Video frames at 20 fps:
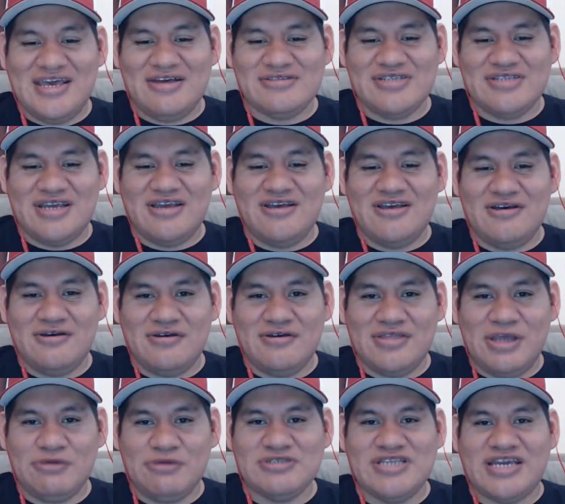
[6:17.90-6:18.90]
I was like, oh,
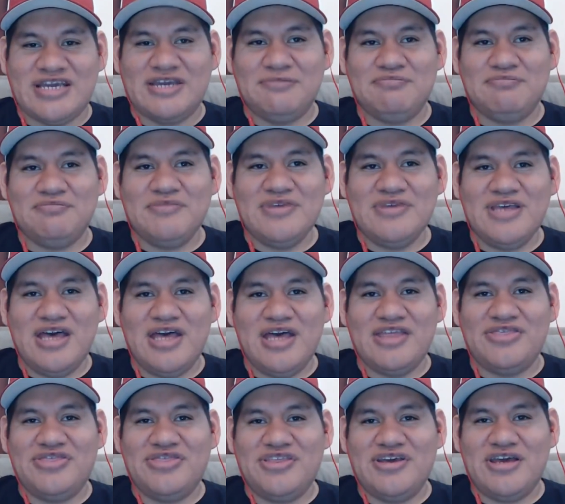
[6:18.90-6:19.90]
that was like a
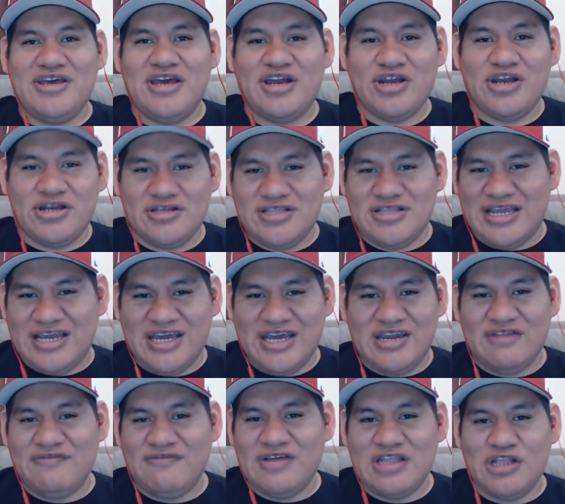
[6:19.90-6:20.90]
thing, like kind
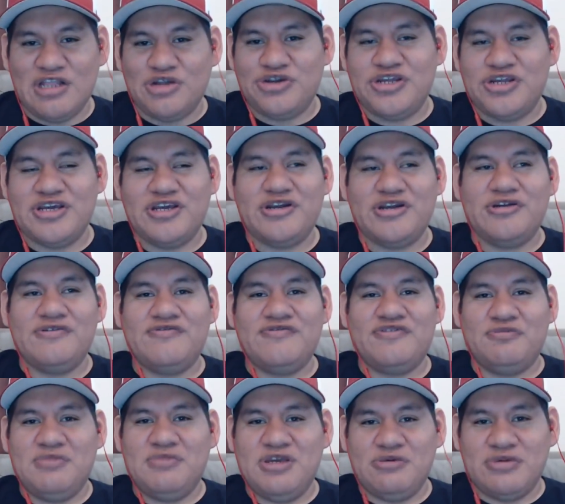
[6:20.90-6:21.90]
of a learning curve for
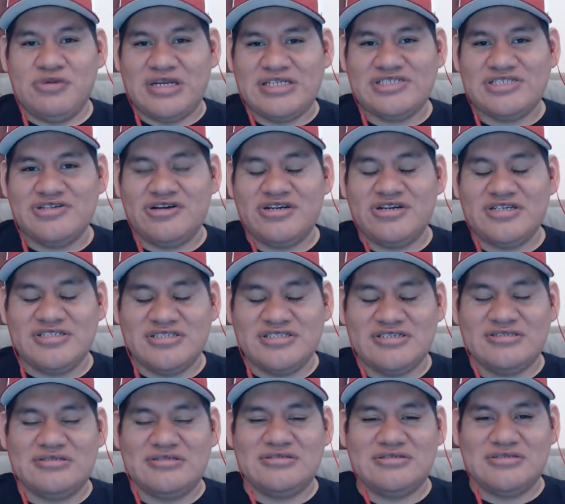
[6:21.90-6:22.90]
me when I started.
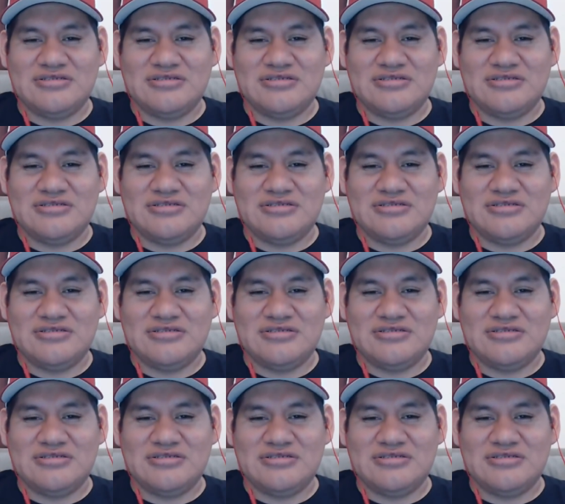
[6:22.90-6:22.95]
So